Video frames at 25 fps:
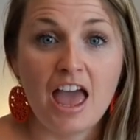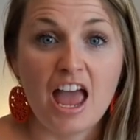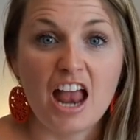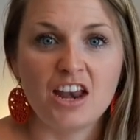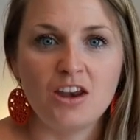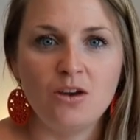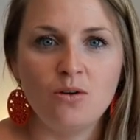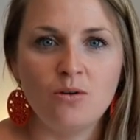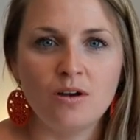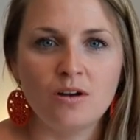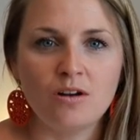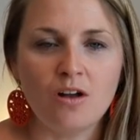
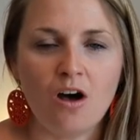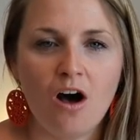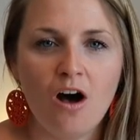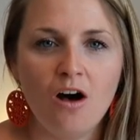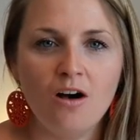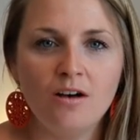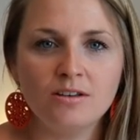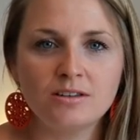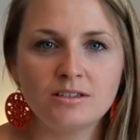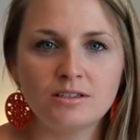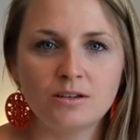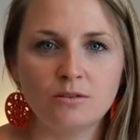And you can
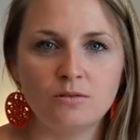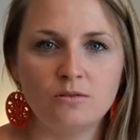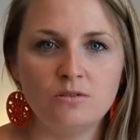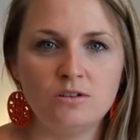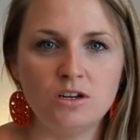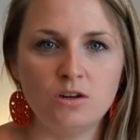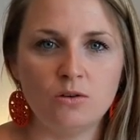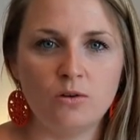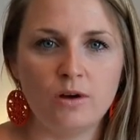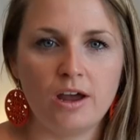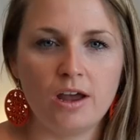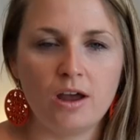also
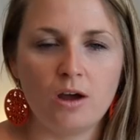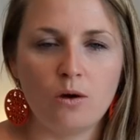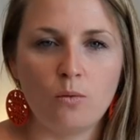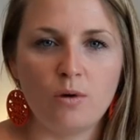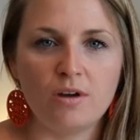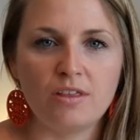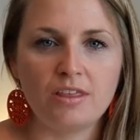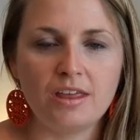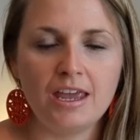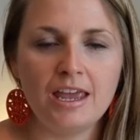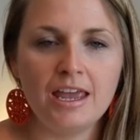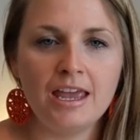do it
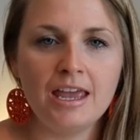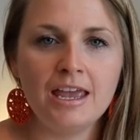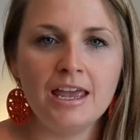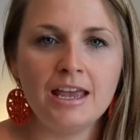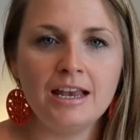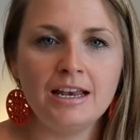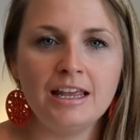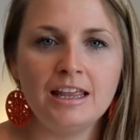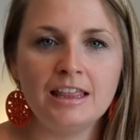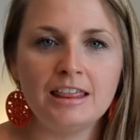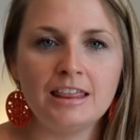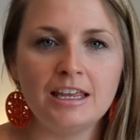with
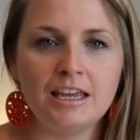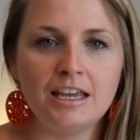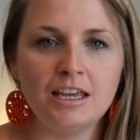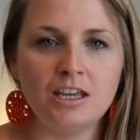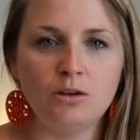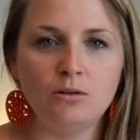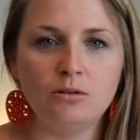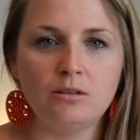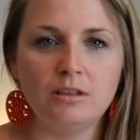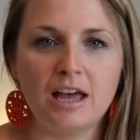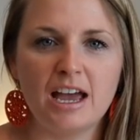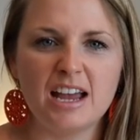anything
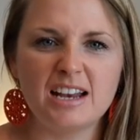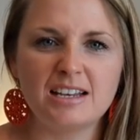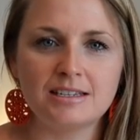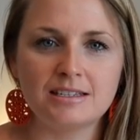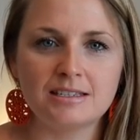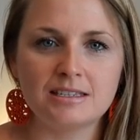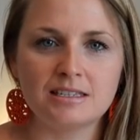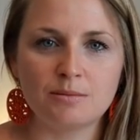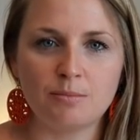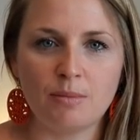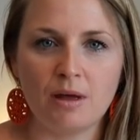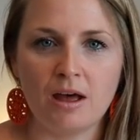you'd like
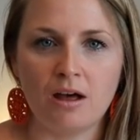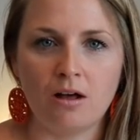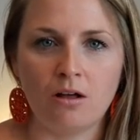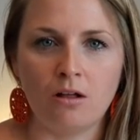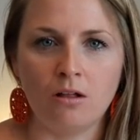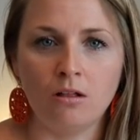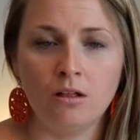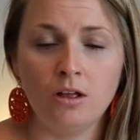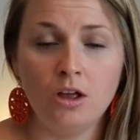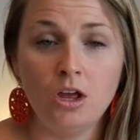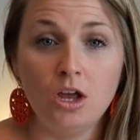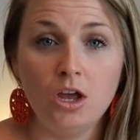to
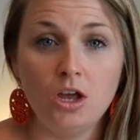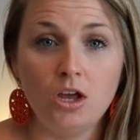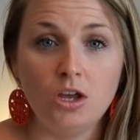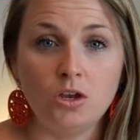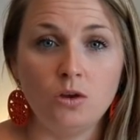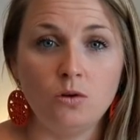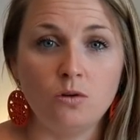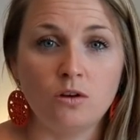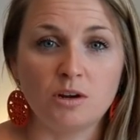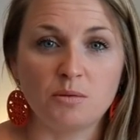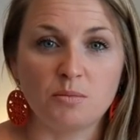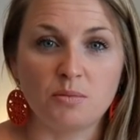smell.
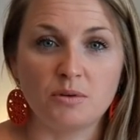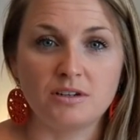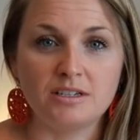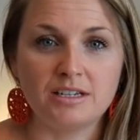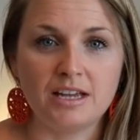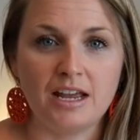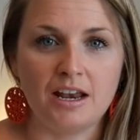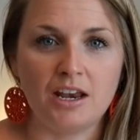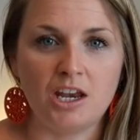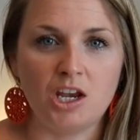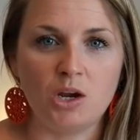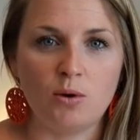You can
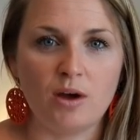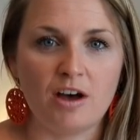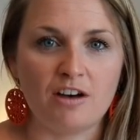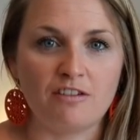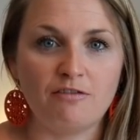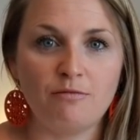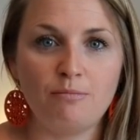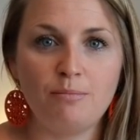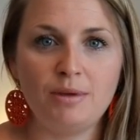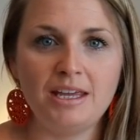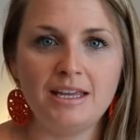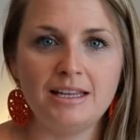pretend you
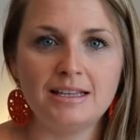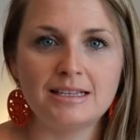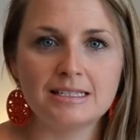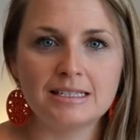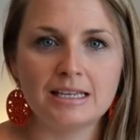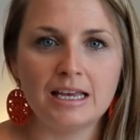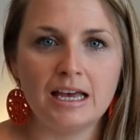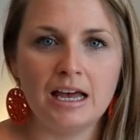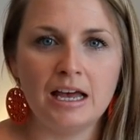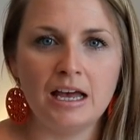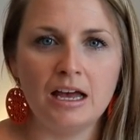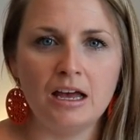have
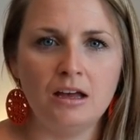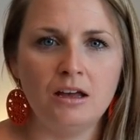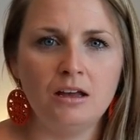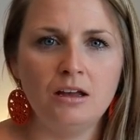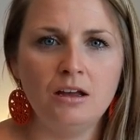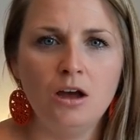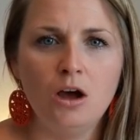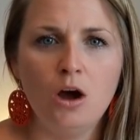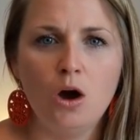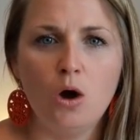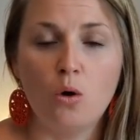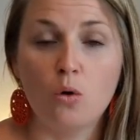pizza
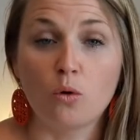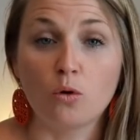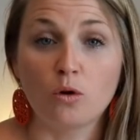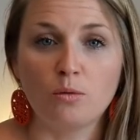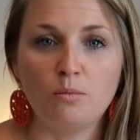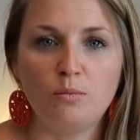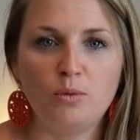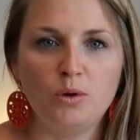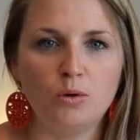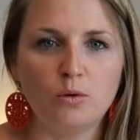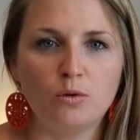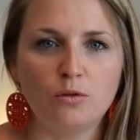or
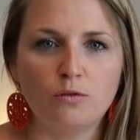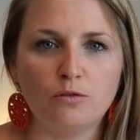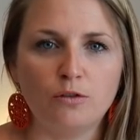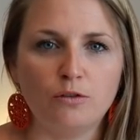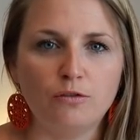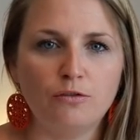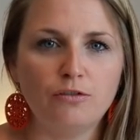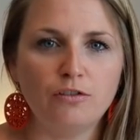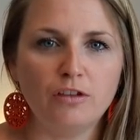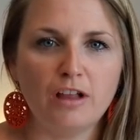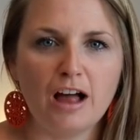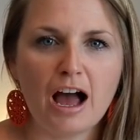a
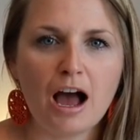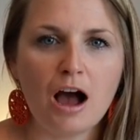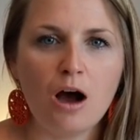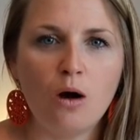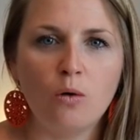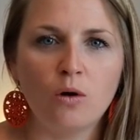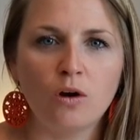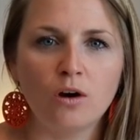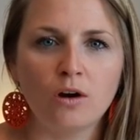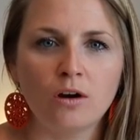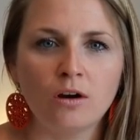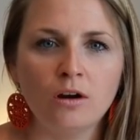beautiful
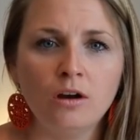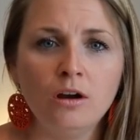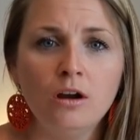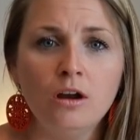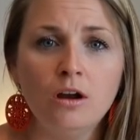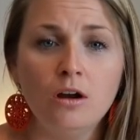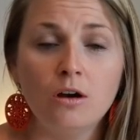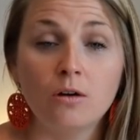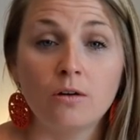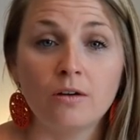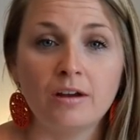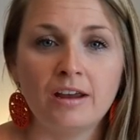flower
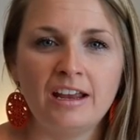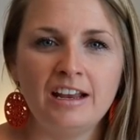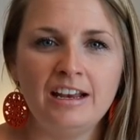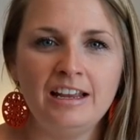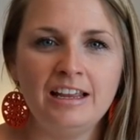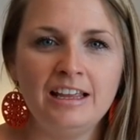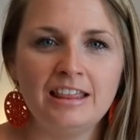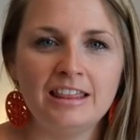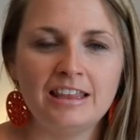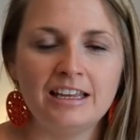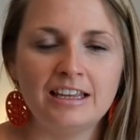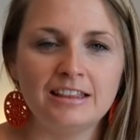or
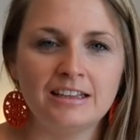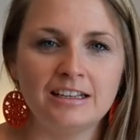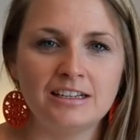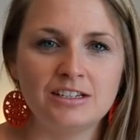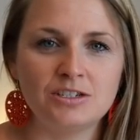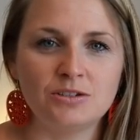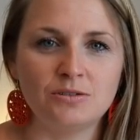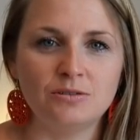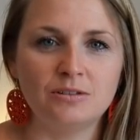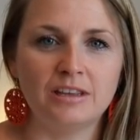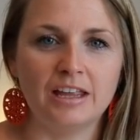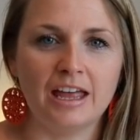anything
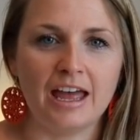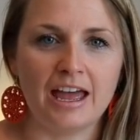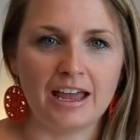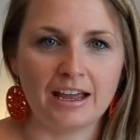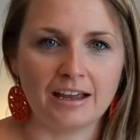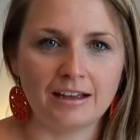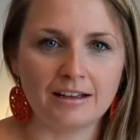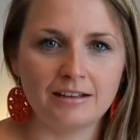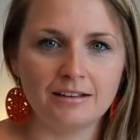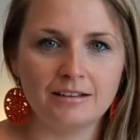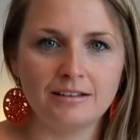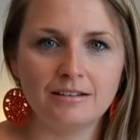that you'd
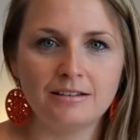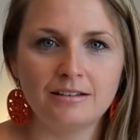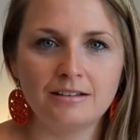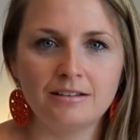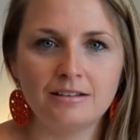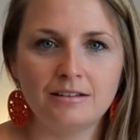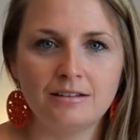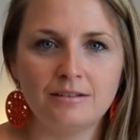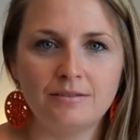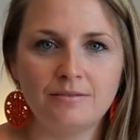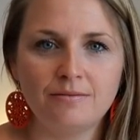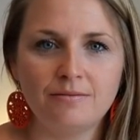like.
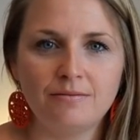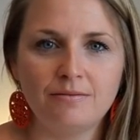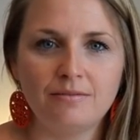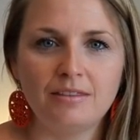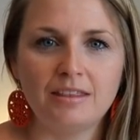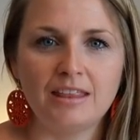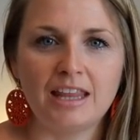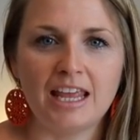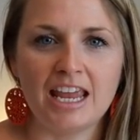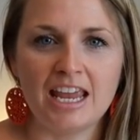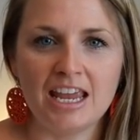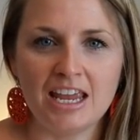
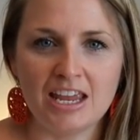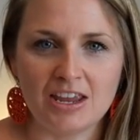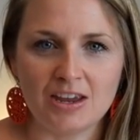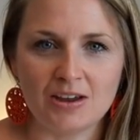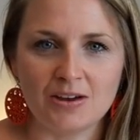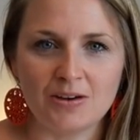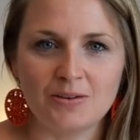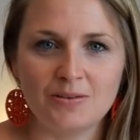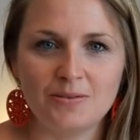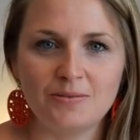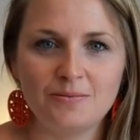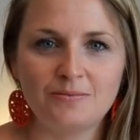Thank
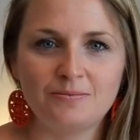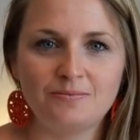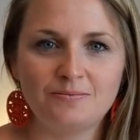you.